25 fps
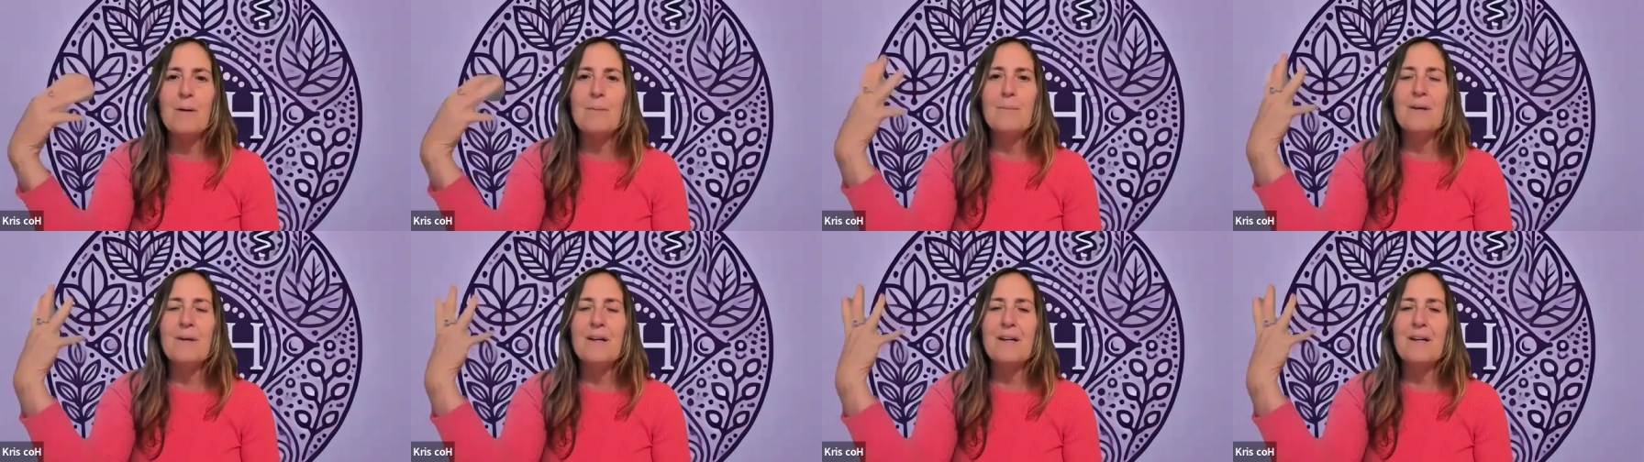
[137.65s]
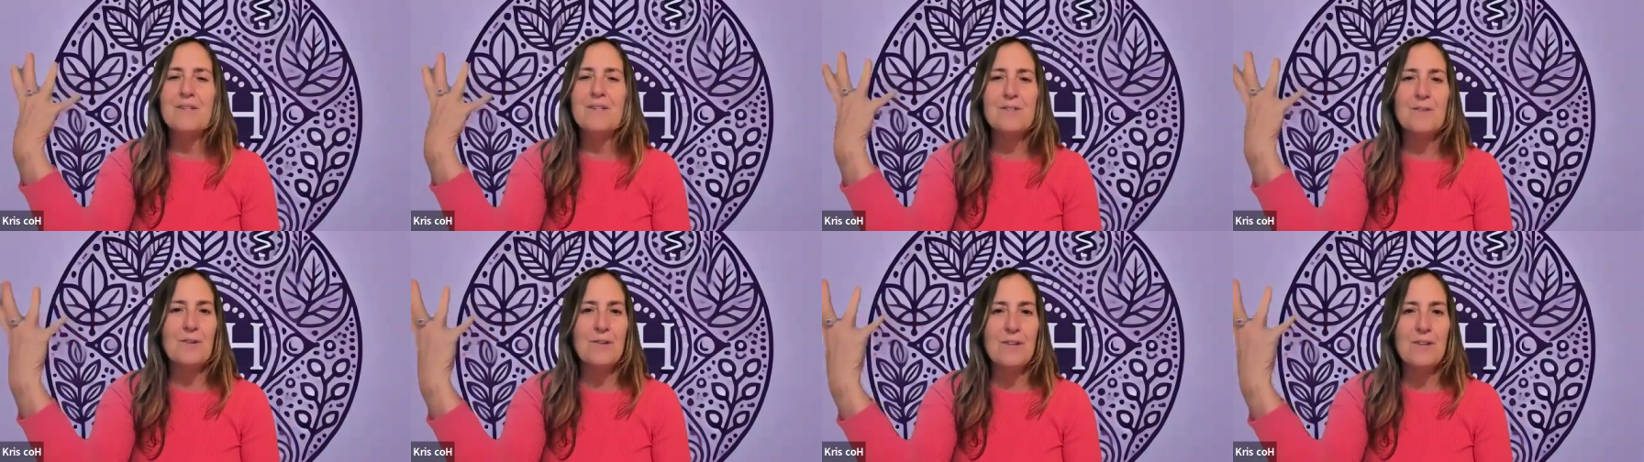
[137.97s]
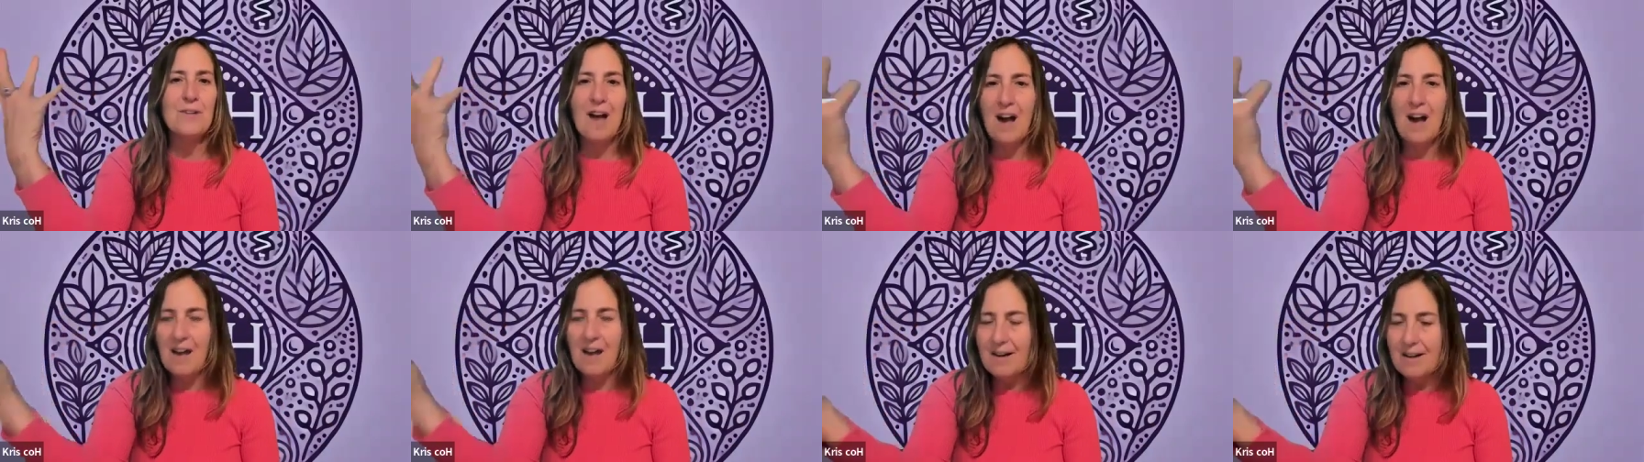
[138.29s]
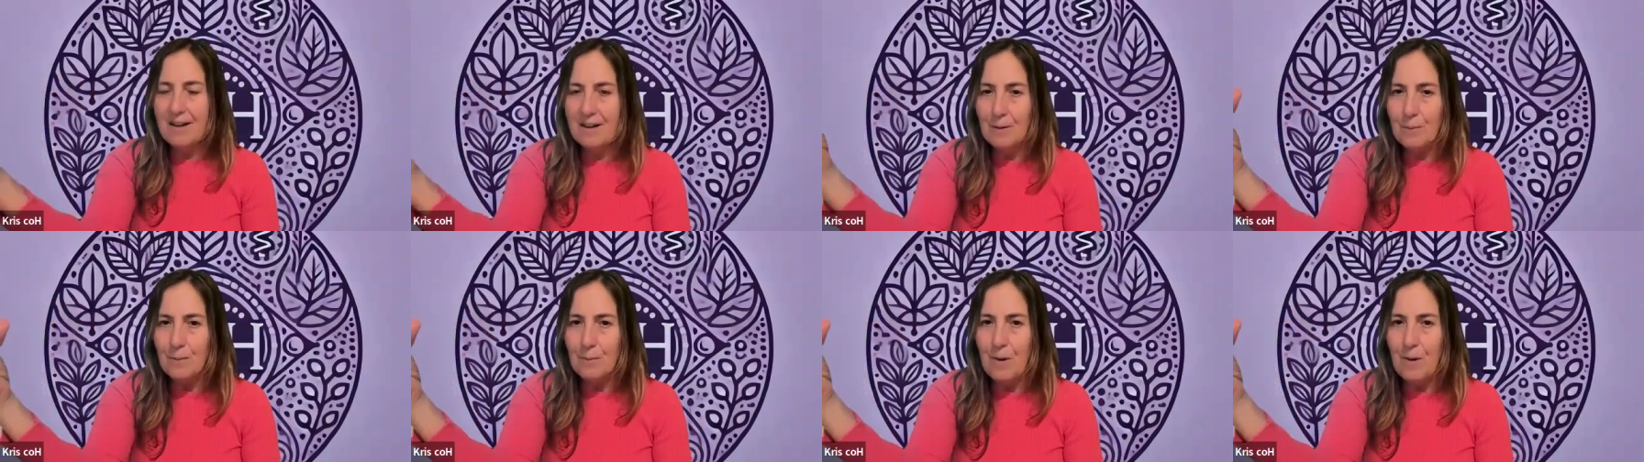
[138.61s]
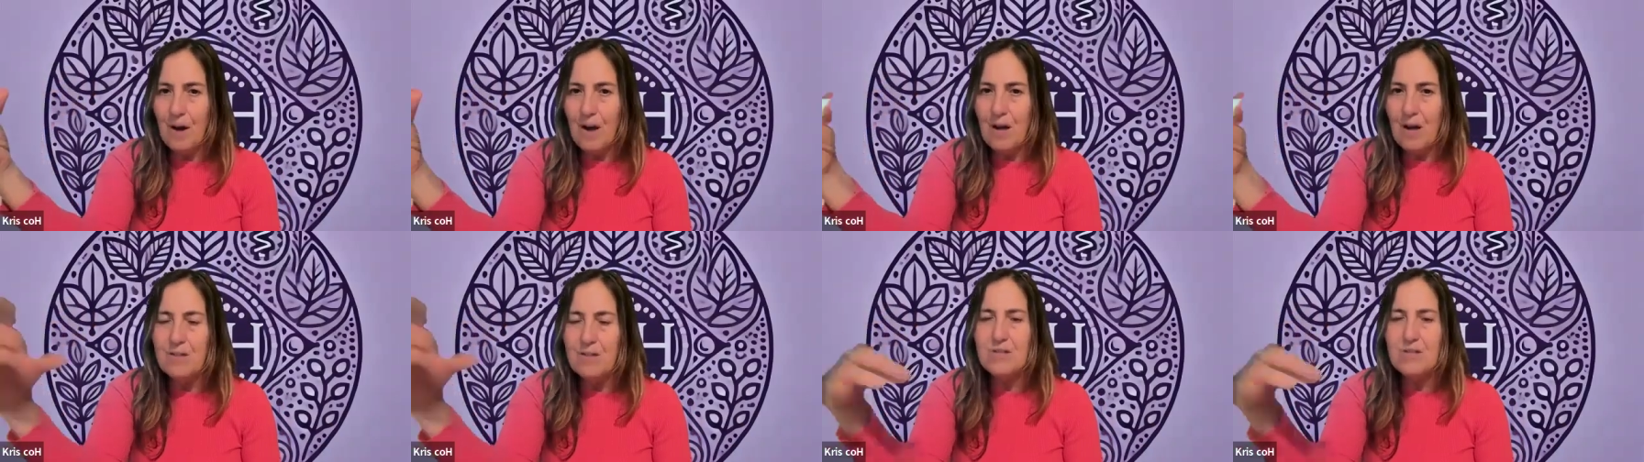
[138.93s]
because they're not in a
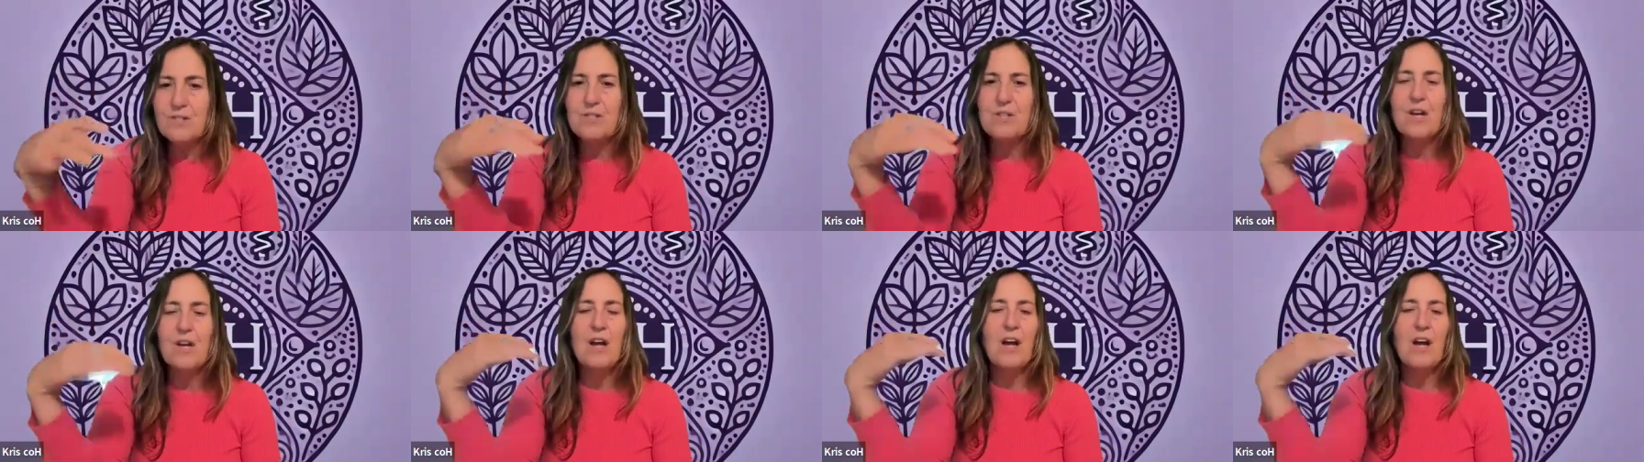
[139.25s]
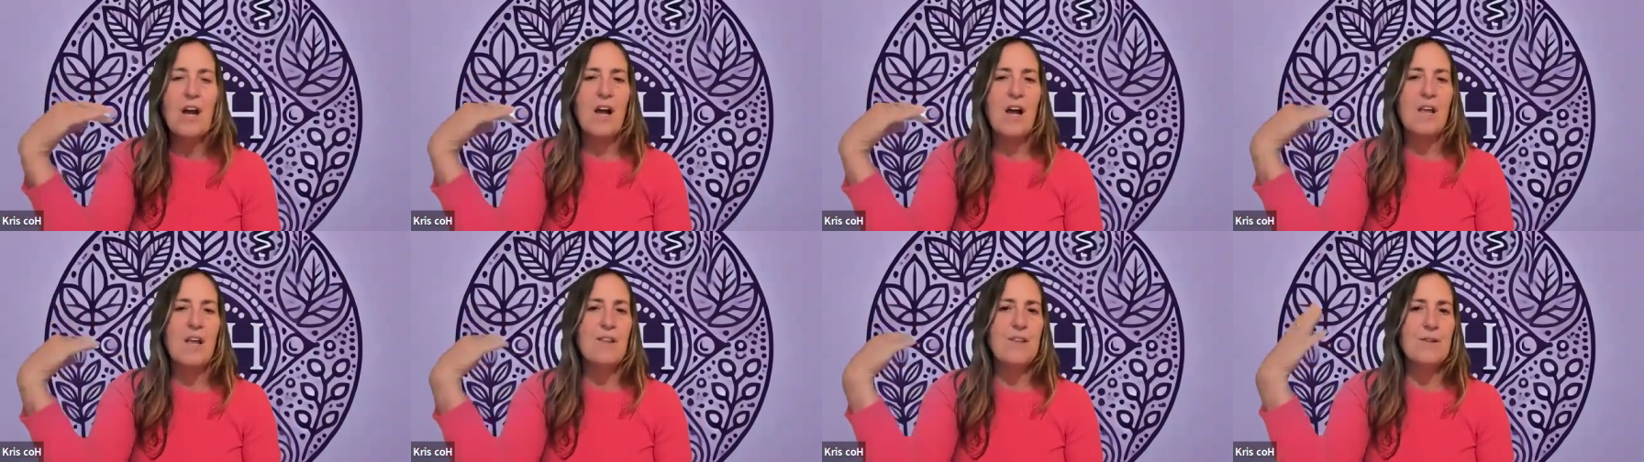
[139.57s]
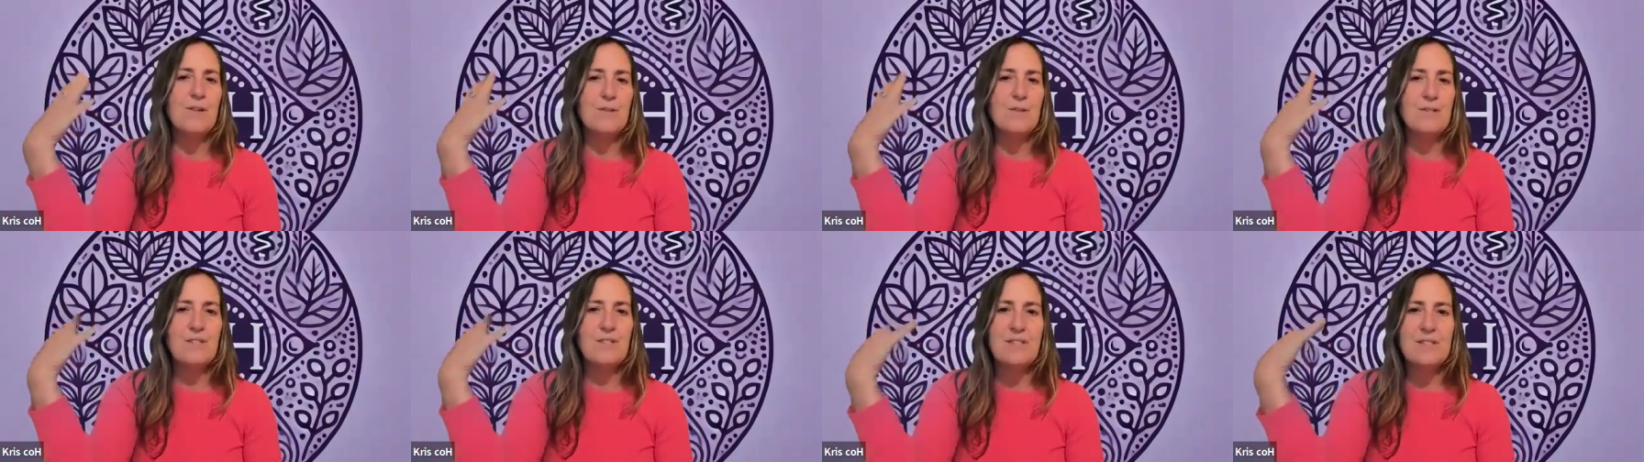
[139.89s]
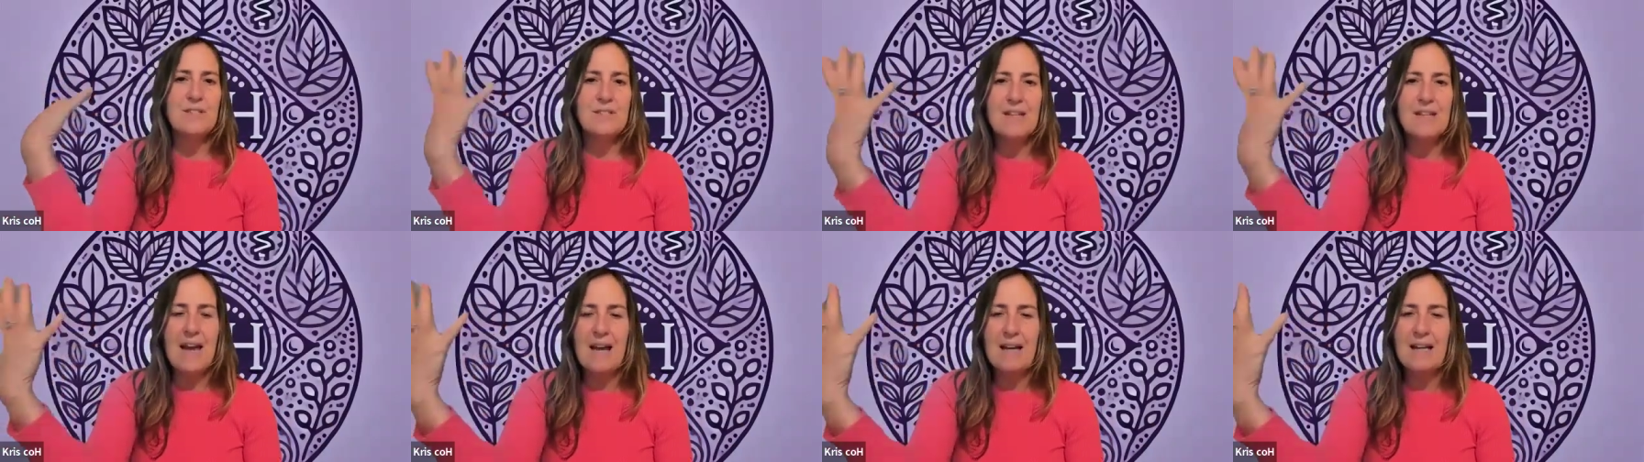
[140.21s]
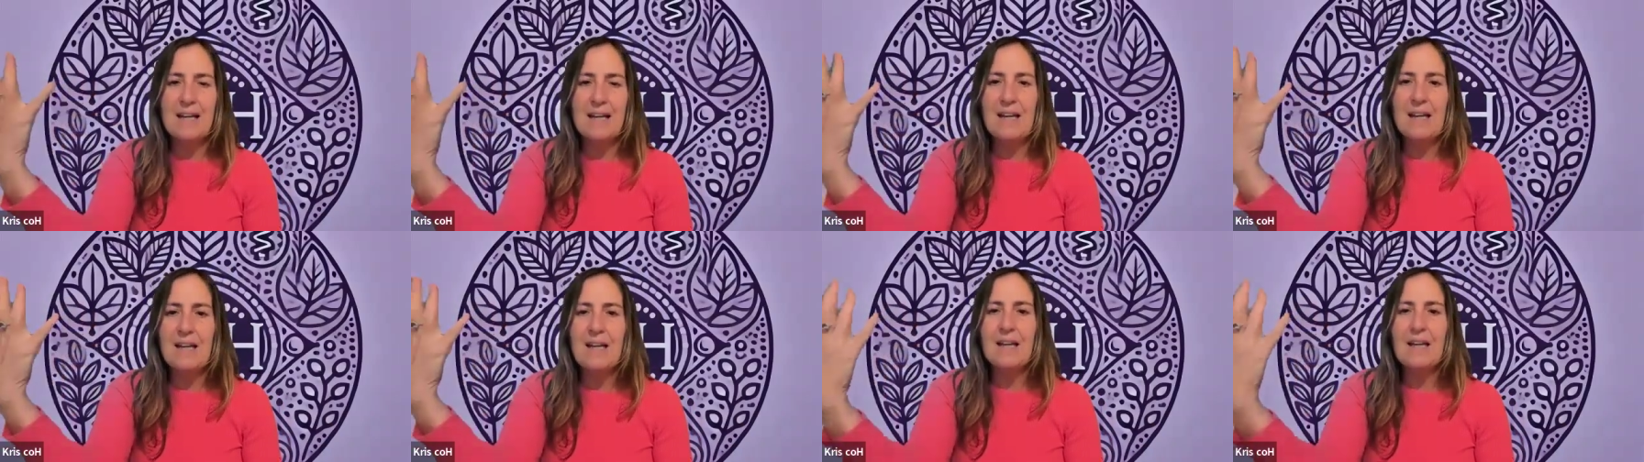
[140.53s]
rush. They're
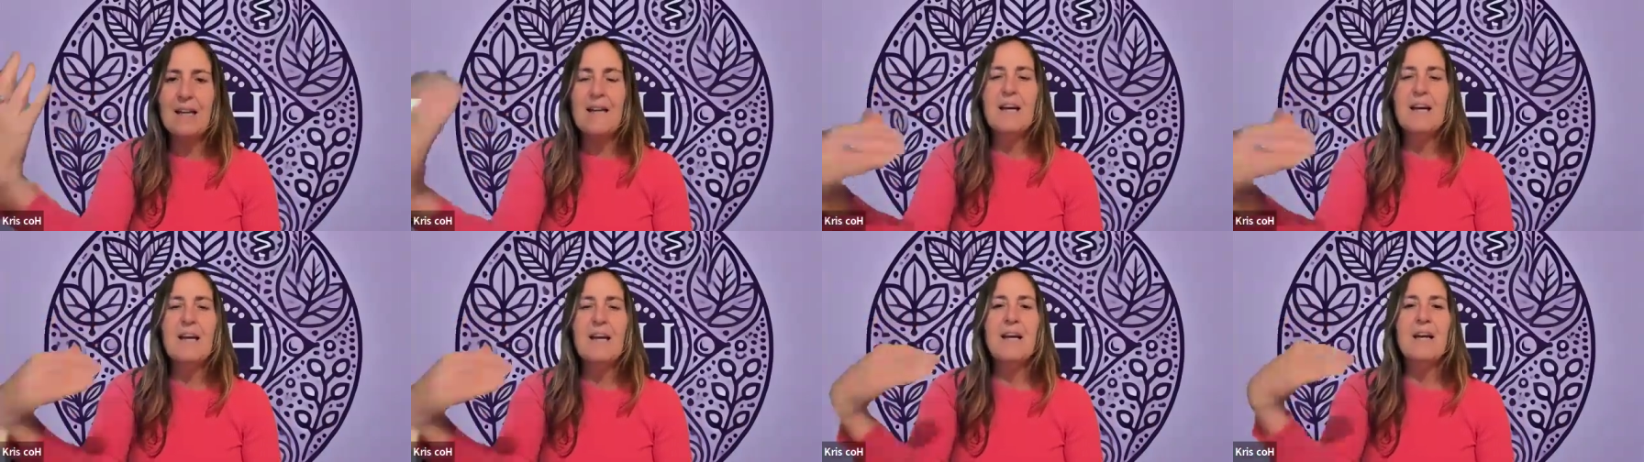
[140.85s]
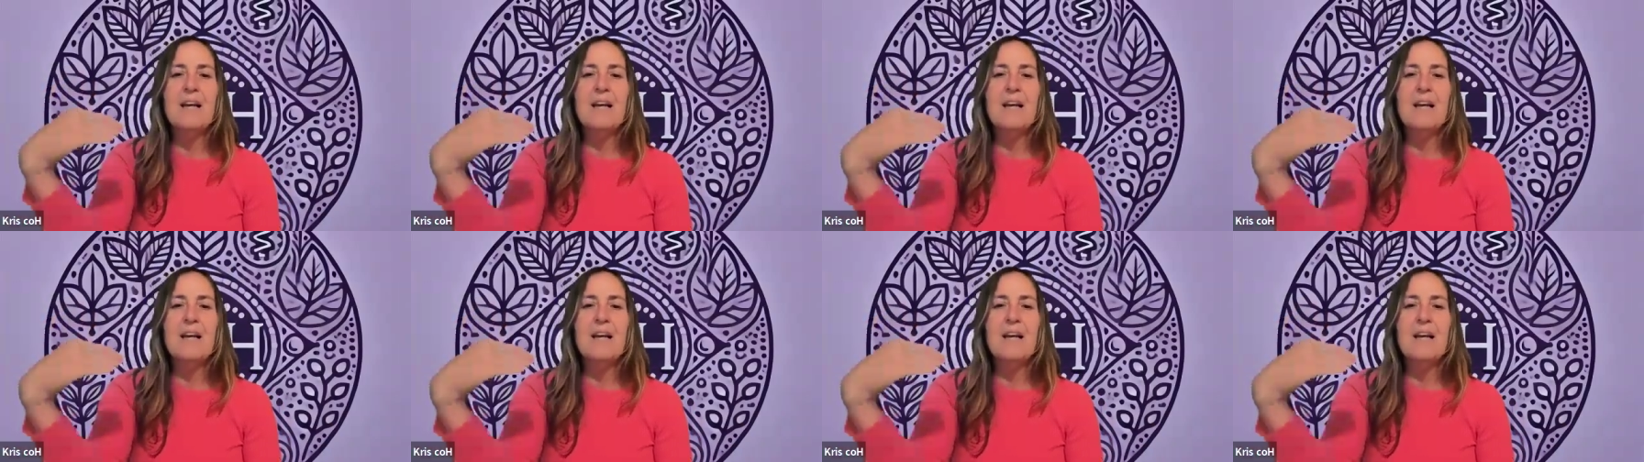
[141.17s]
steady.